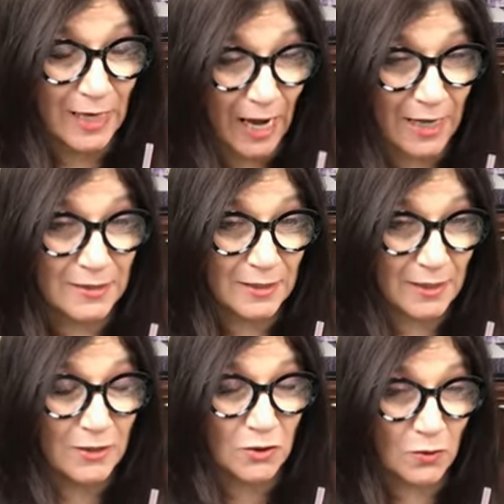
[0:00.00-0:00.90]
and as it
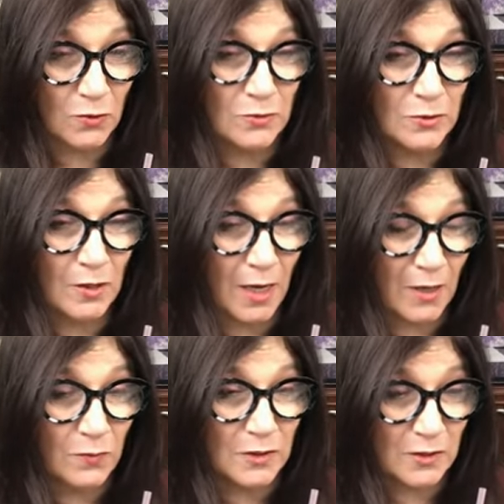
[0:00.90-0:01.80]
gets colder,
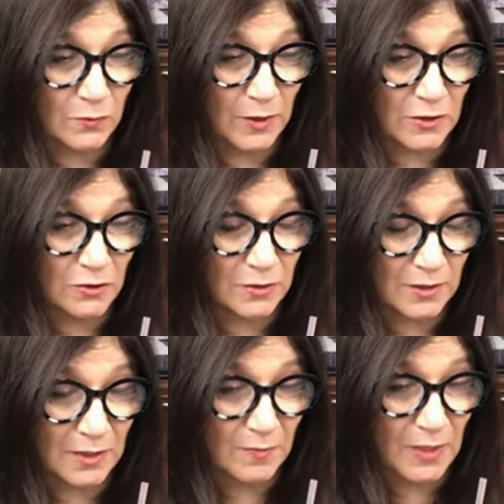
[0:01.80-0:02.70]
I will switch. You'll
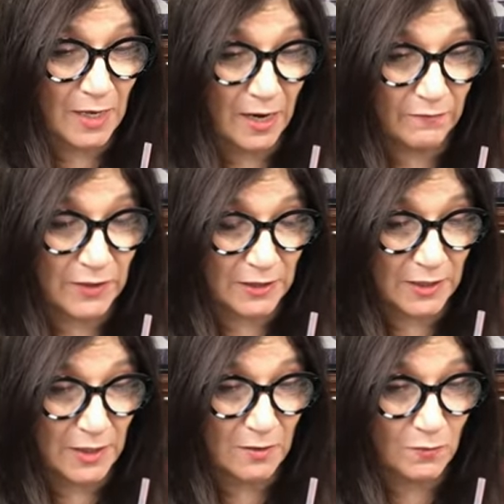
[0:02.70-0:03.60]
see me have the
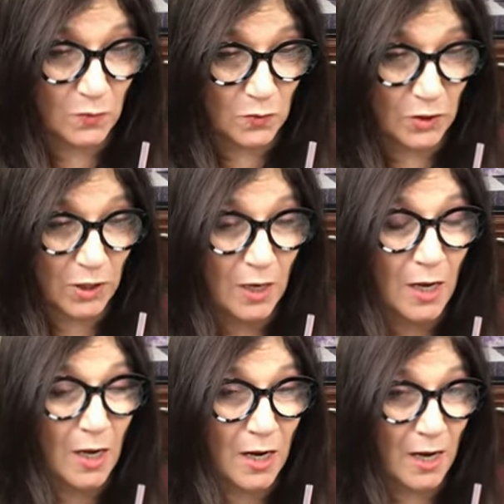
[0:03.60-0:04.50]
tea more
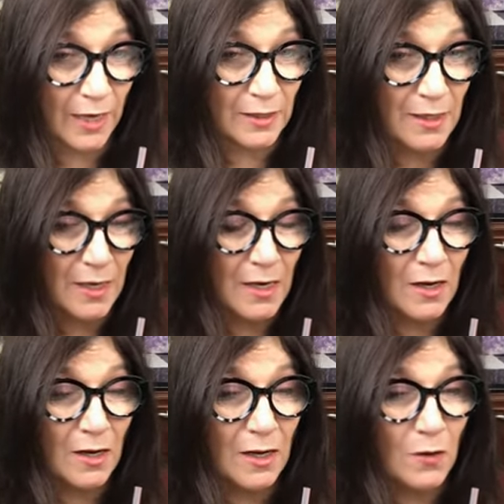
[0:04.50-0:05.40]
hot.
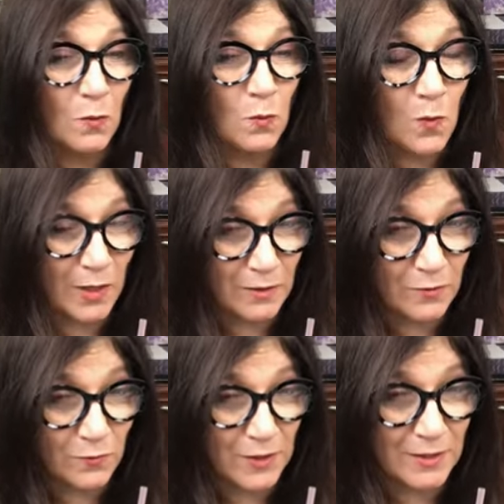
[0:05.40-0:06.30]
One of
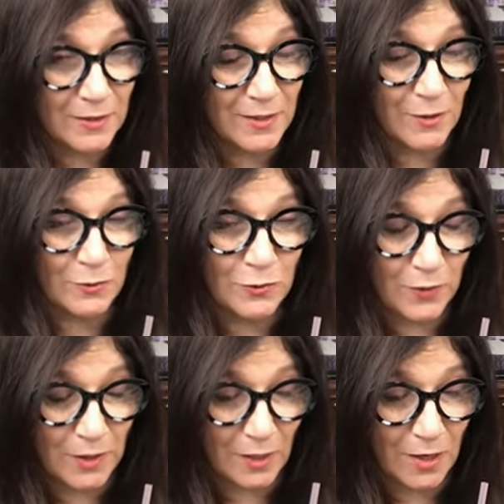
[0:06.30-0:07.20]
the reasons I don't
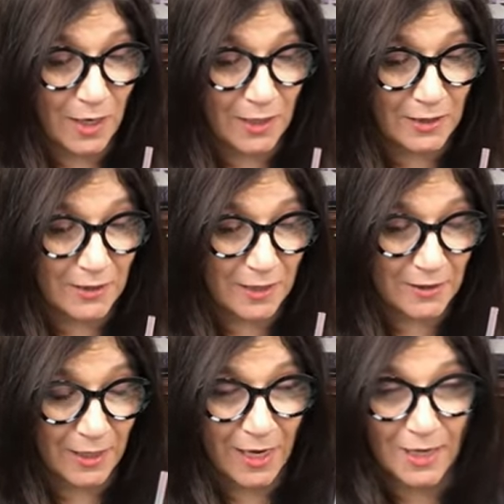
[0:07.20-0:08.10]
drink it hot is
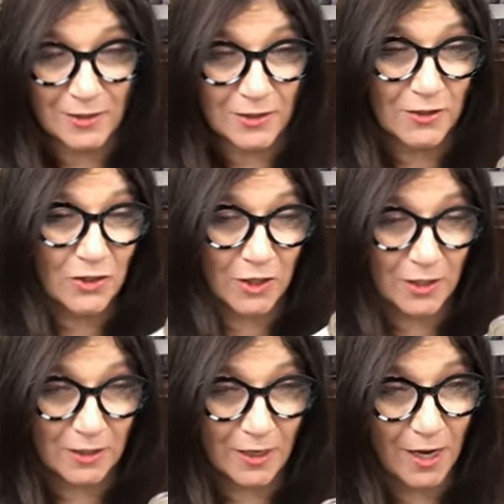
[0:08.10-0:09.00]
because I can't just chuck
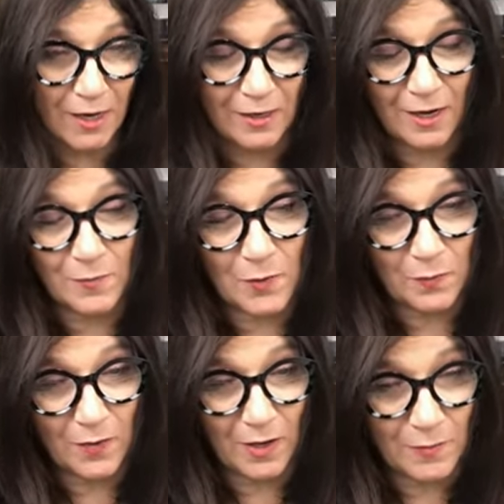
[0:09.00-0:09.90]
it. I, I'm a
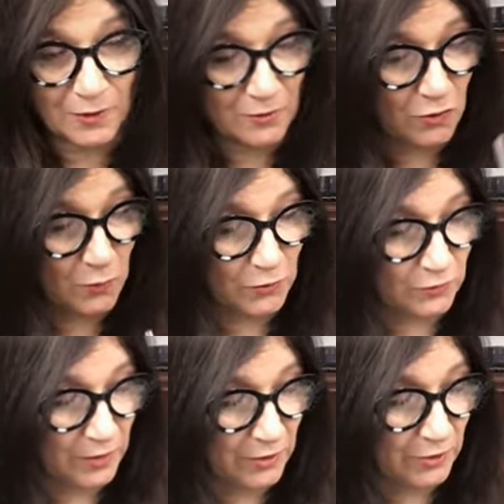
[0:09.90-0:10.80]
I'm a super
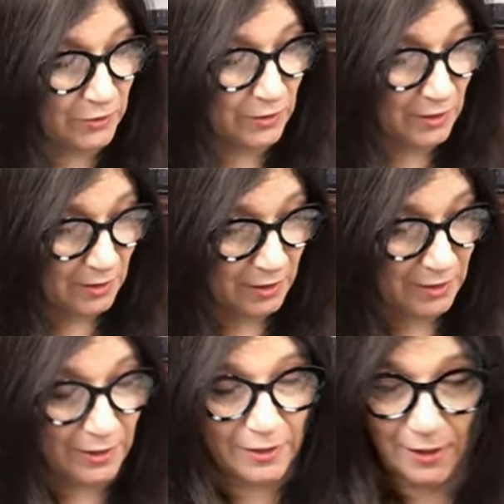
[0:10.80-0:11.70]
drinker.
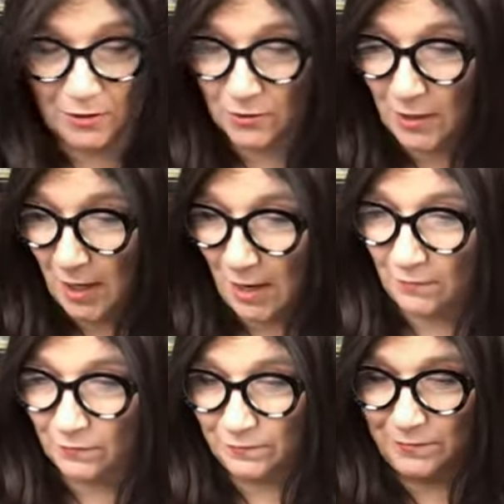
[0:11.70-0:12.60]
Like I usually
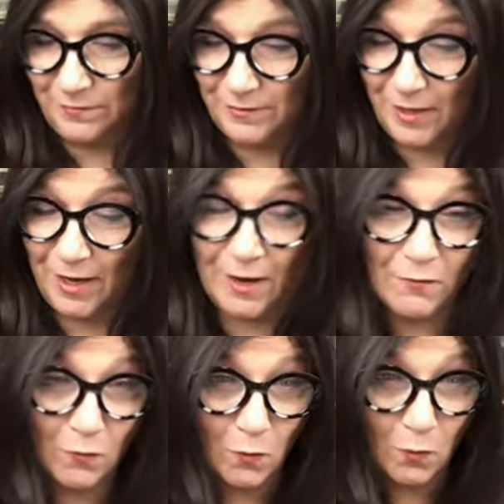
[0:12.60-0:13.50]
have I have